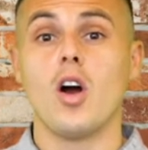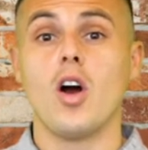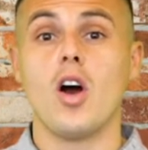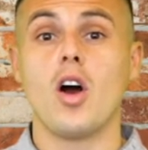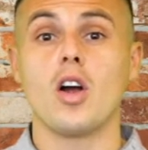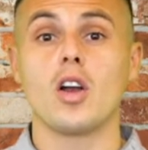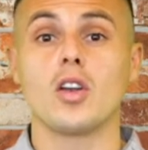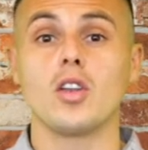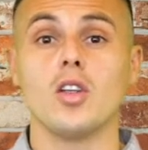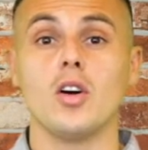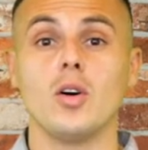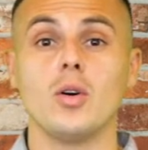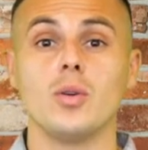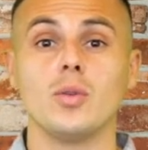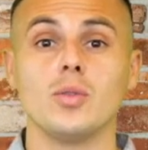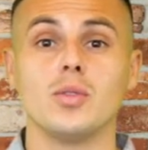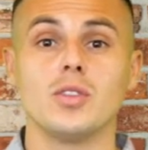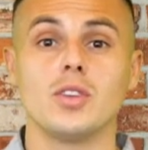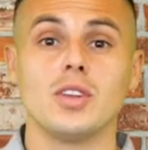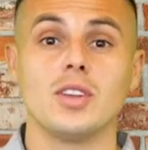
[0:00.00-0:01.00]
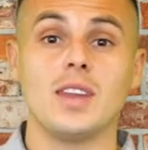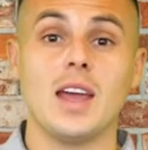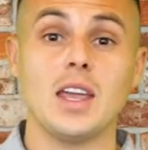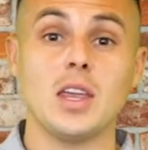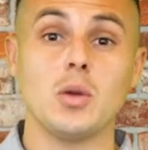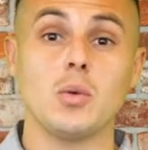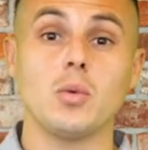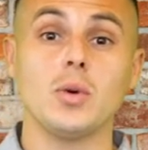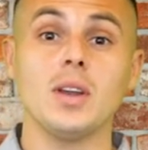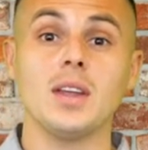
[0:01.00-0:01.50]
are loans that
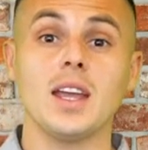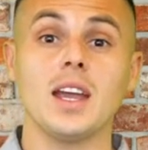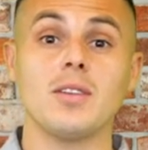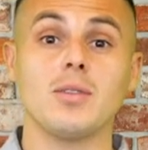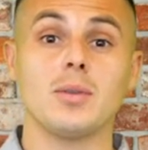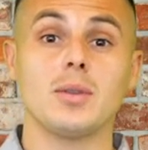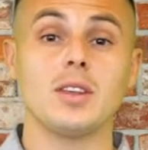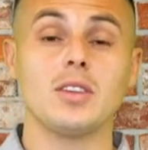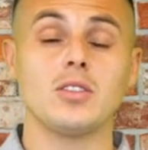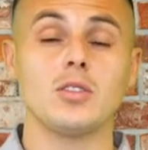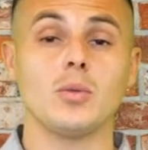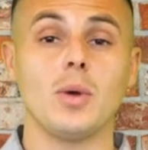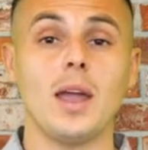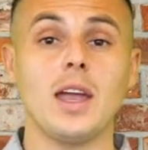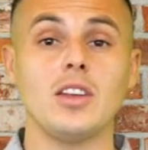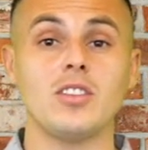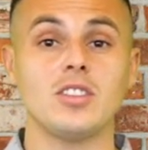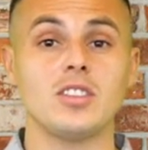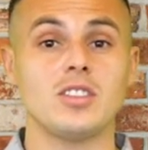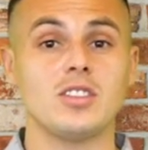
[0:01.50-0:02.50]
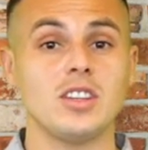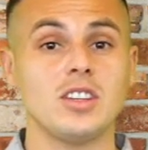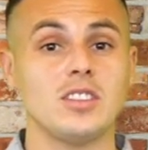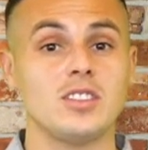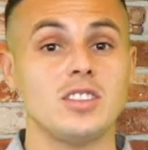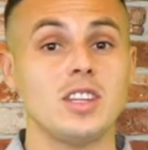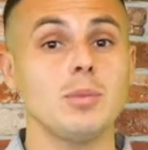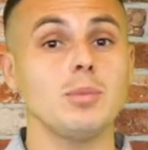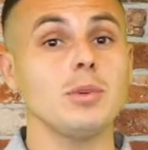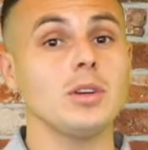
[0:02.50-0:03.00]
you wouldn't get from these two agencies,
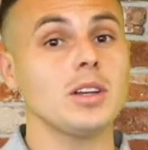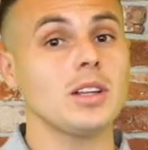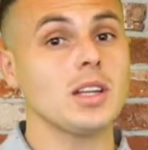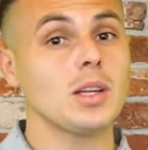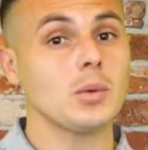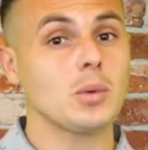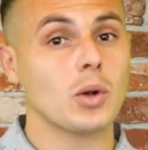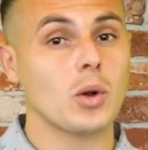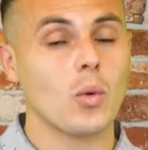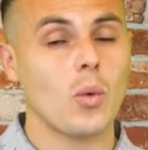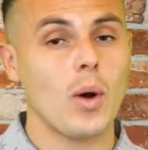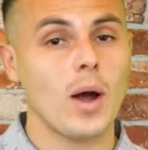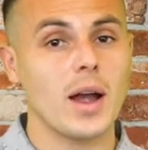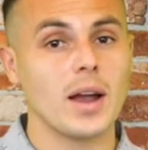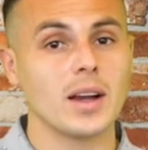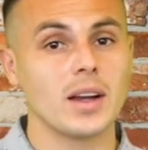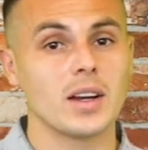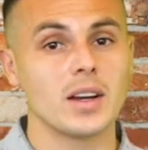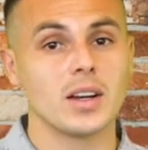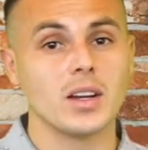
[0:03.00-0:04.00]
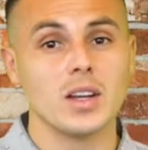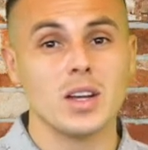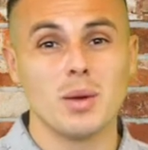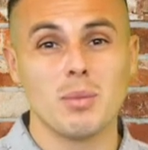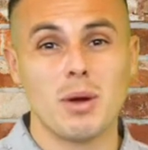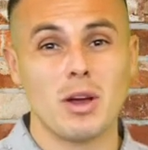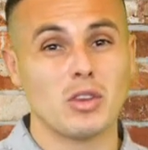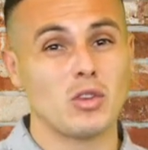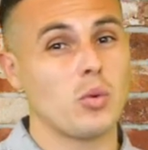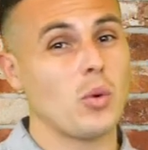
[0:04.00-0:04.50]
typically require
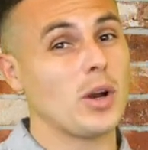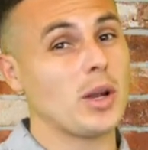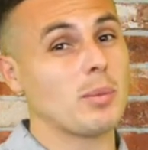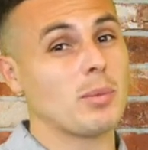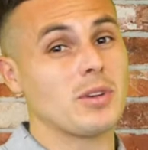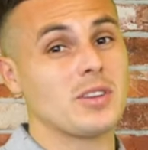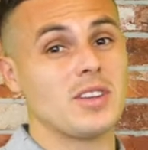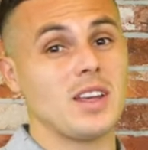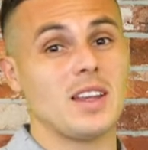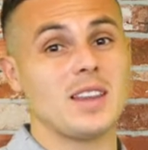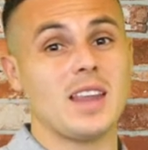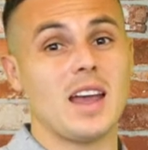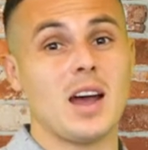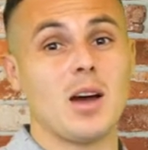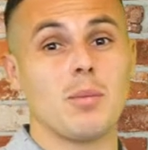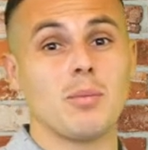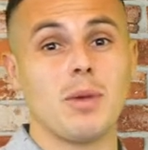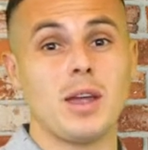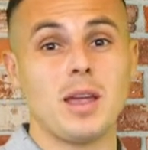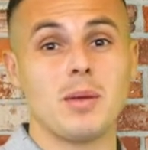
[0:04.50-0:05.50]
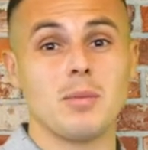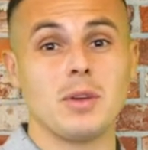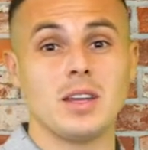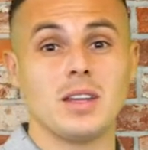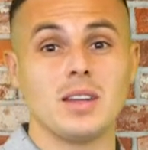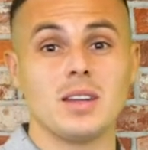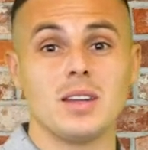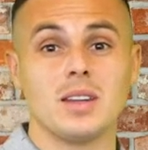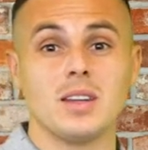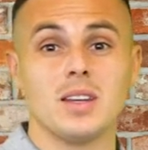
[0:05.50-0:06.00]
about 20% down
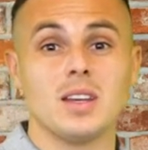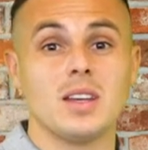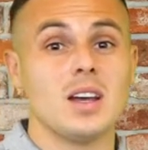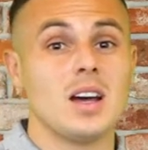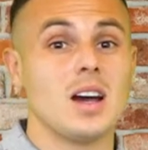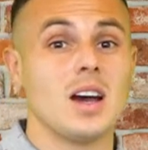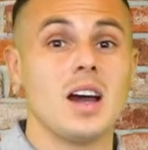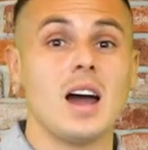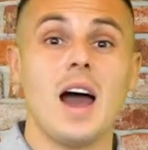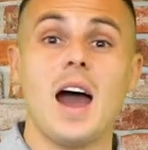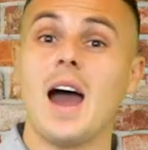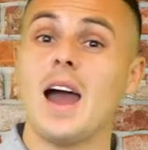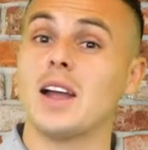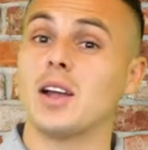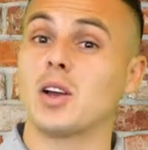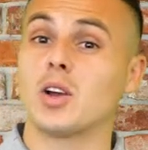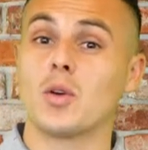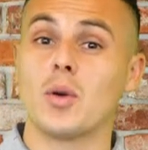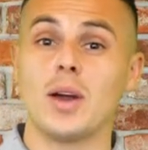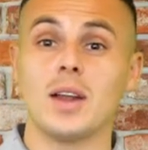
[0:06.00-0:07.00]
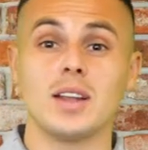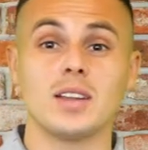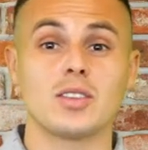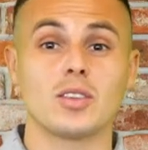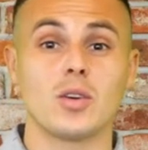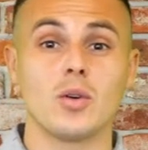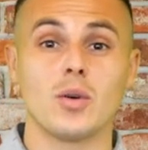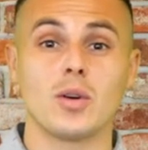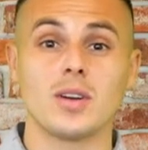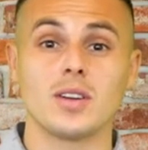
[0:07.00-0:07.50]
payment, higher credit
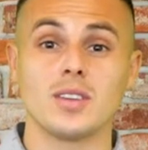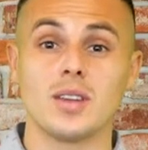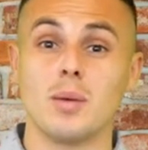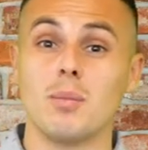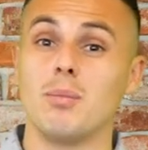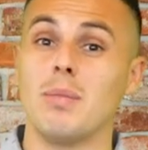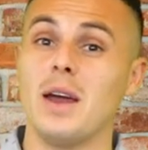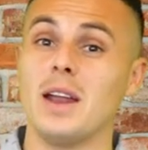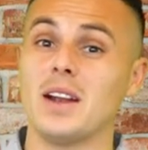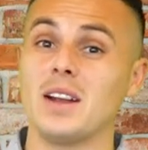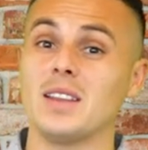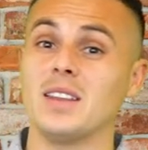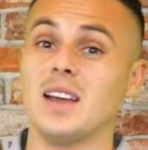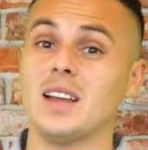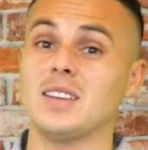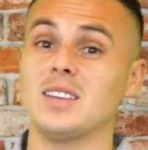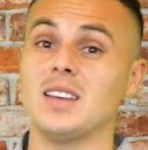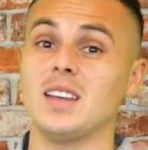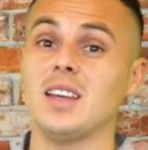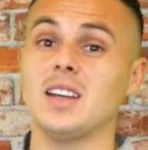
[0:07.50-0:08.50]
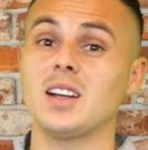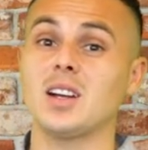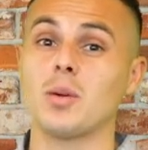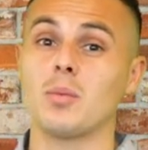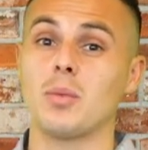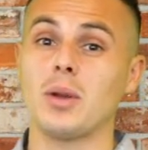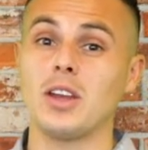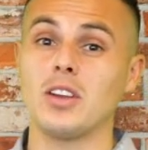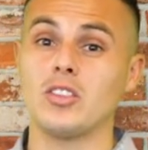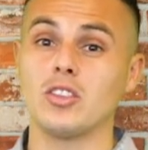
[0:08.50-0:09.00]
scores, and better debt to income
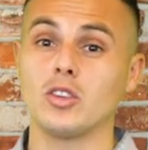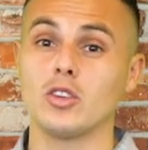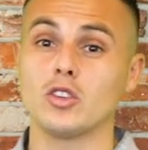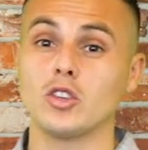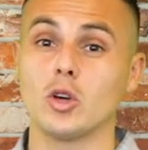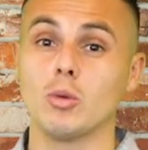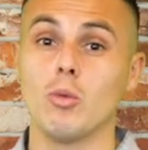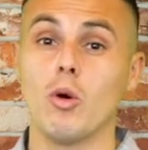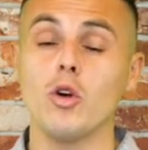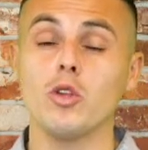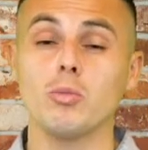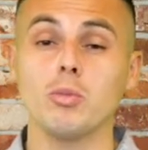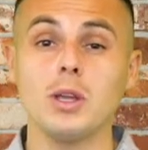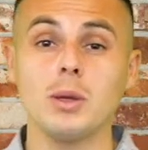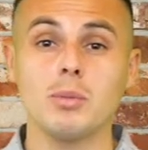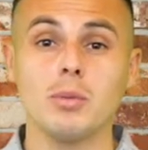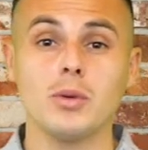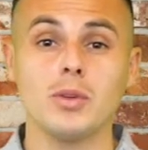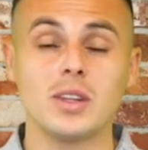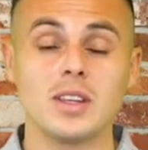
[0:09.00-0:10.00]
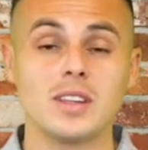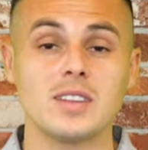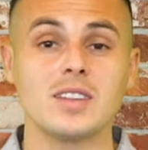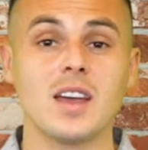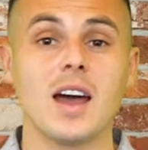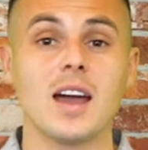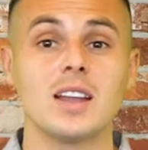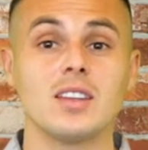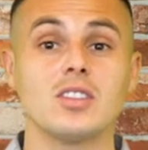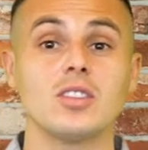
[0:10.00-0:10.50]
ratio. So most people
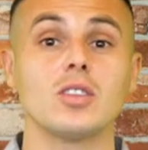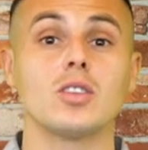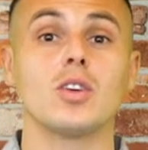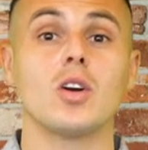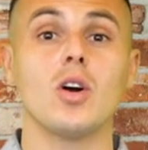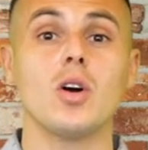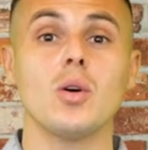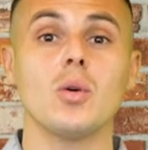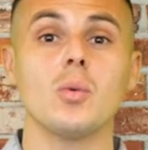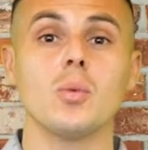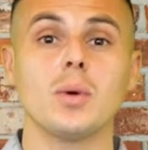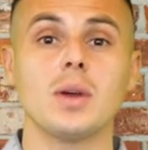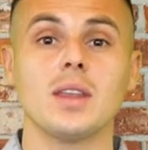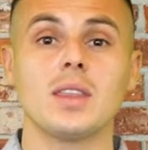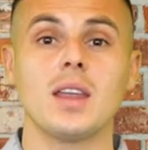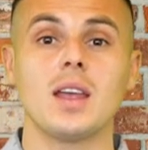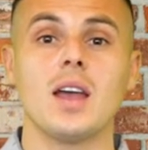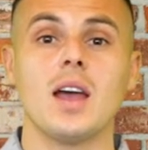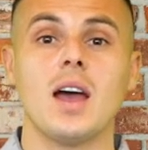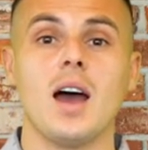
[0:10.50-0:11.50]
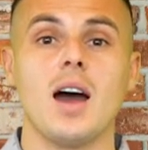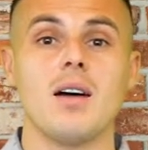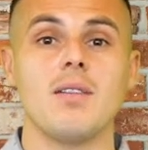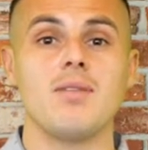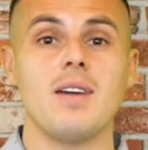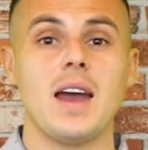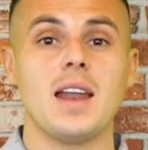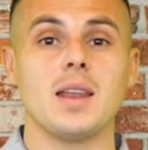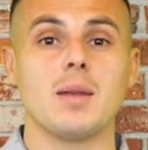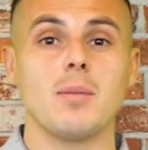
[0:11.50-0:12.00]
decide to go with a
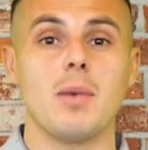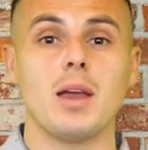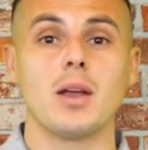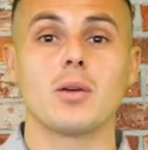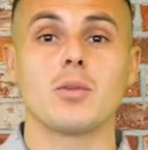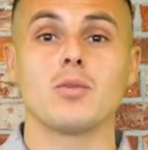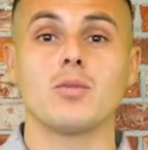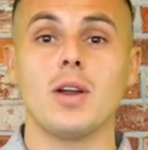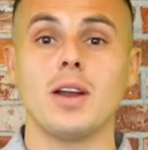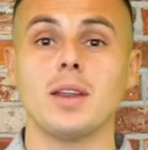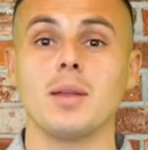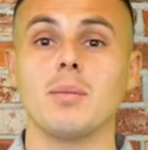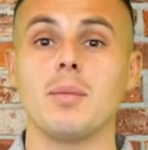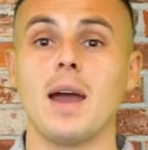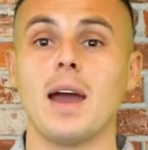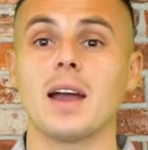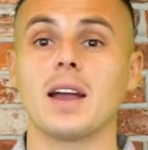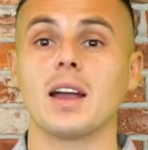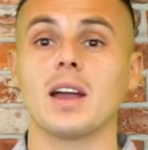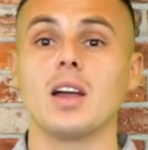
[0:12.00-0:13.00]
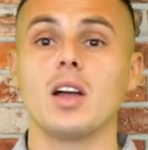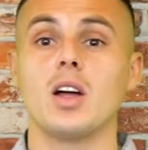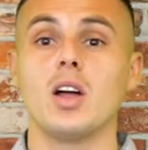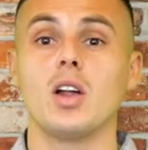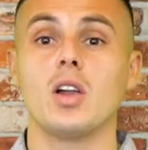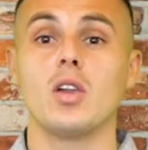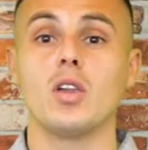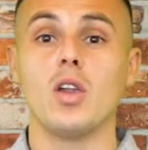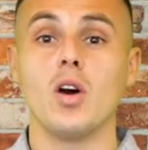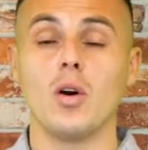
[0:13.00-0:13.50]
Fannie Mae or Freddie Mac
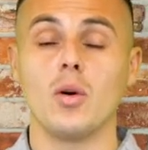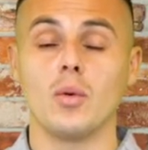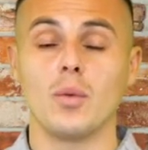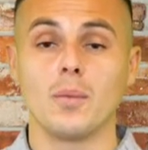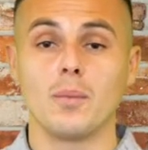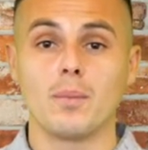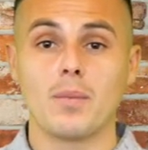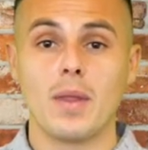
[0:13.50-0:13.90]
loan.